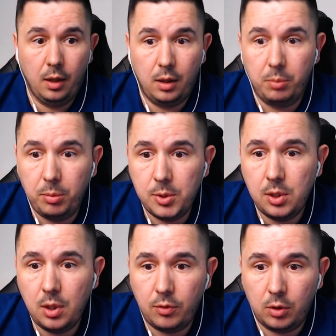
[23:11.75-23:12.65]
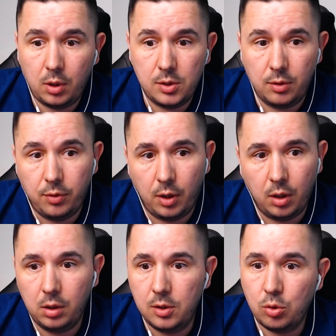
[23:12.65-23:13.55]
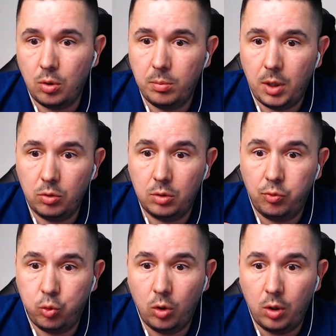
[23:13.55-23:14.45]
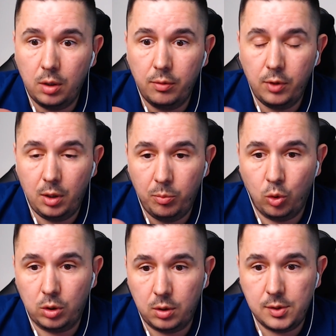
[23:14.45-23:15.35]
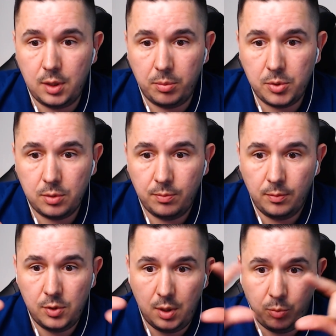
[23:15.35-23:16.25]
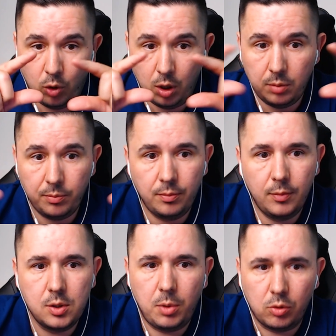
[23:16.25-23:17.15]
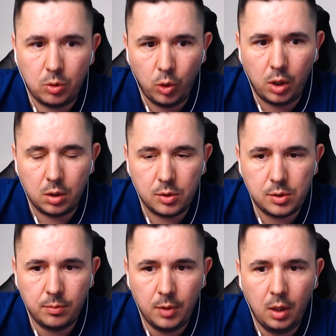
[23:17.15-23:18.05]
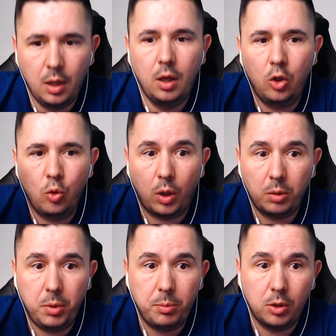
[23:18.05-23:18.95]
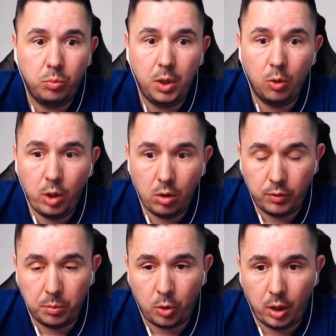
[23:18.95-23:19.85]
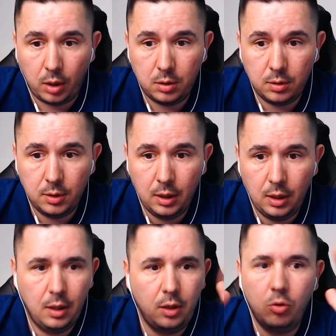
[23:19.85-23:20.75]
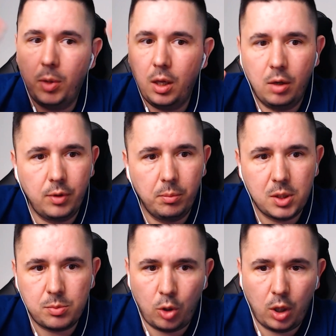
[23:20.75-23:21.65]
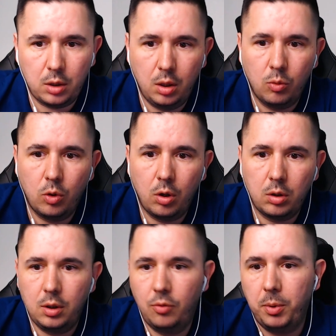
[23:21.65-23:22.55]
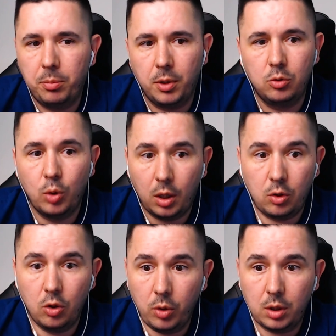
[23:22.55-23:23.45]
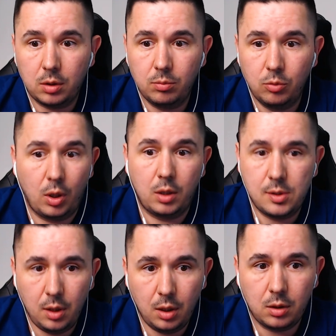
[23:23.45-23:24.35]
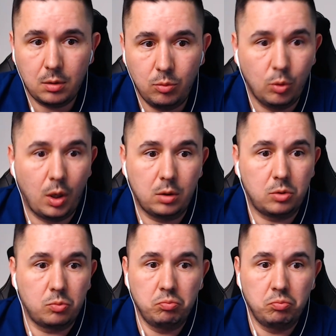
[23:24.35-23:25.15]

The PPC advertising funnel is all about 4 very important steps. Step 1 is about awareness. You want people to be aware of the product. You may have the best product in the world. If people do not know it, do not see it, do not,